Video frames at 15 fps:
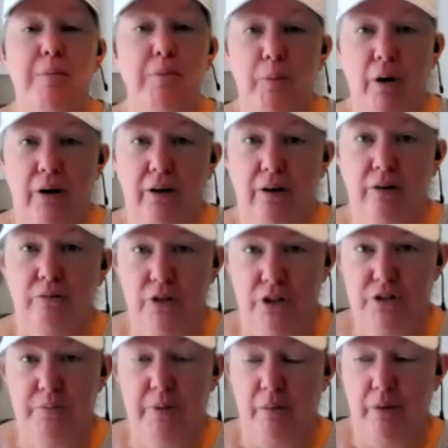Not a baby
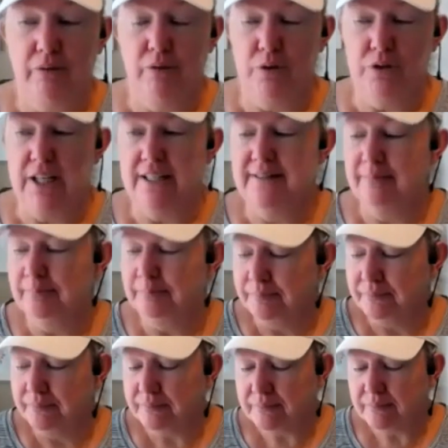Bronco. This is a big one, full
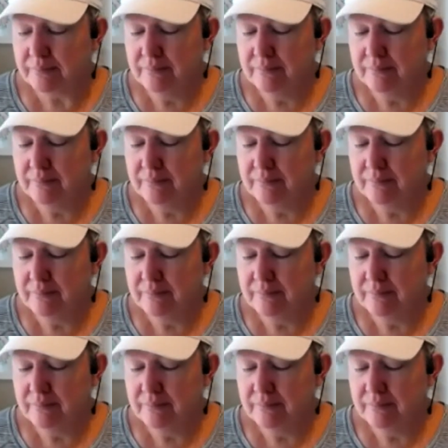size.